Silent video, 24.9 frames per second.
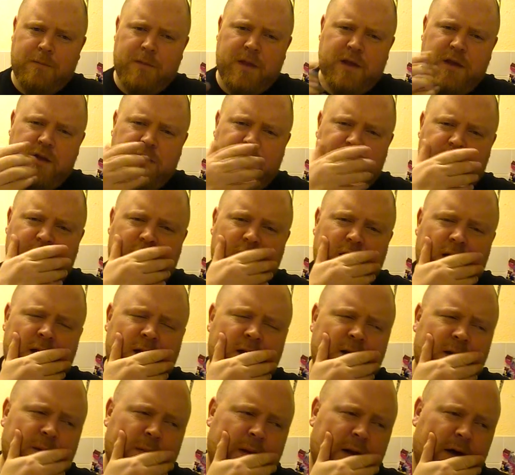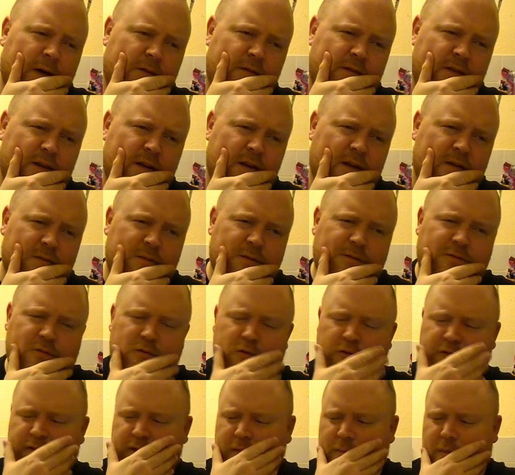and you think, hang on a minute, I've seen this
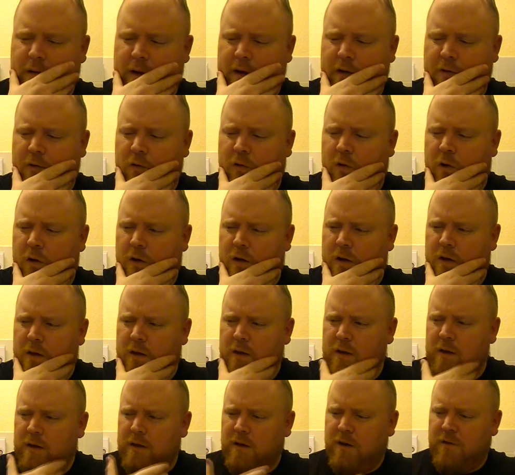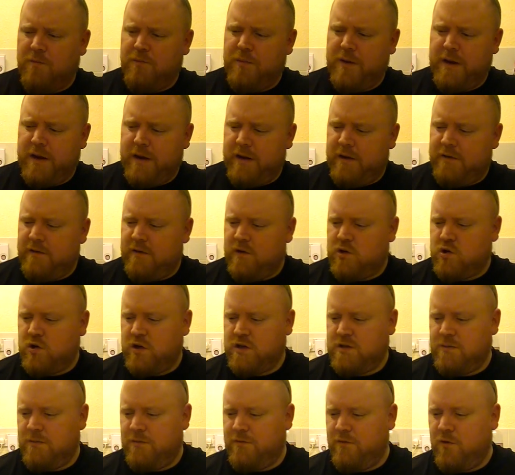before somewhere, or I've been in this
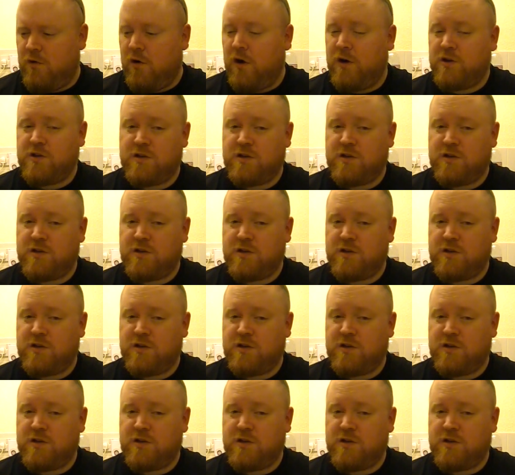situation before?